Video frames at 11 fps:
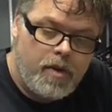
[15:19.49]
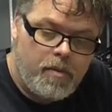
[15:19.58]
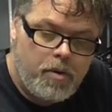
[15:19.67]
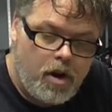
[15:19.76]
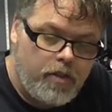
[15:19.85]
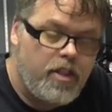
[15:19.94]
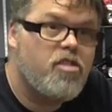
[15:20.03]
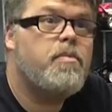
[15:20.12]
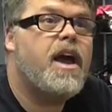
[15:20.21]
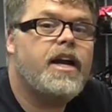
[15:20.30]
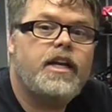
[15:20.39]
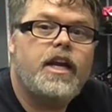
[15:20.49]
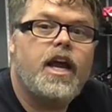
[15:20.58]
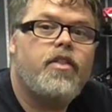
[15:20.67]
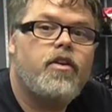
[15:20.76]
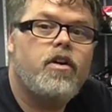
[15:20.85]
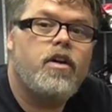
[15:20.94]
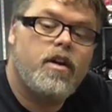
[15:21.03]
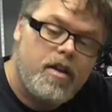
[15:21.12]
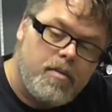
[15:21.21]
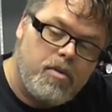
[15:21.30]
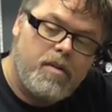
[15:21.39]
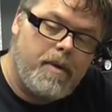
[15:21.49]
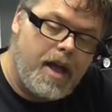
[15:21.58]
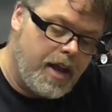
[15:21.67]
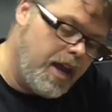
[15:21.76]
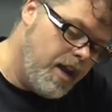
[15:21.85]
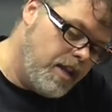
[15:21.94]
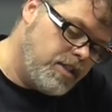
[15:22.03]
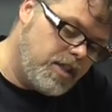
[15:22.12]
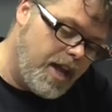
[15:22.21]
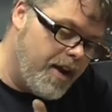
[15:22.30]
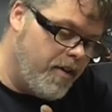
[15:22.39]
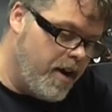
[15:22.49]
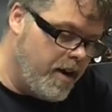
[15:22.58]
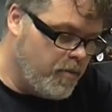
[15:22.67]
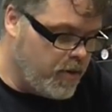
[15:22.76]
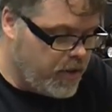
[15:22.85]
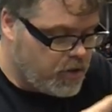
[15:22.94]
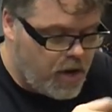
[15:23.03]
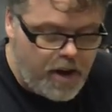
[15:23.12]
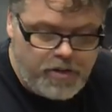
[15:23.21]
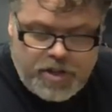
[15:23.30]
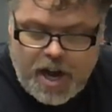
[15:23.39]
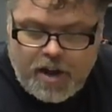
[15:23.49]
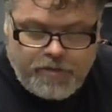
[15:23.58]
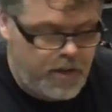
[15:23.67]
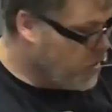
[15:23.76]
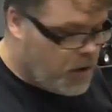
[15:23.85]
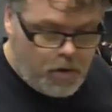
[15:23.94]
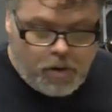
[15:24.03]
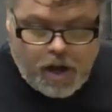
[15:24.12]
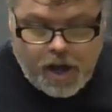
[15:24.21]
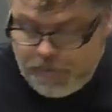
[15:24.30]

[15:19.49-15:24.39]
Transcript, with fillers: and then we can put all this back together, put it back in and slide her in with a drive shaft. So